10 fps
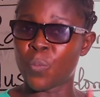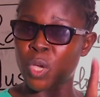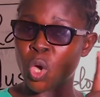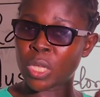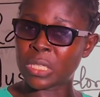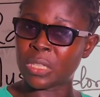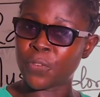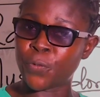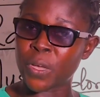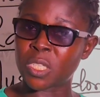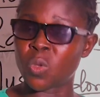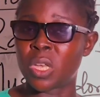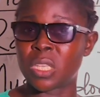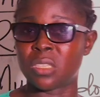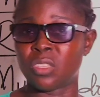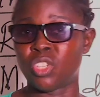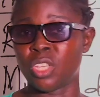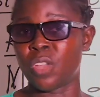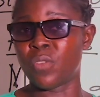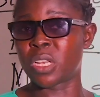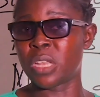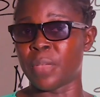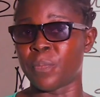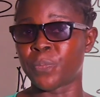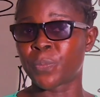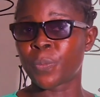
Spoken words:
because the first one is the generic name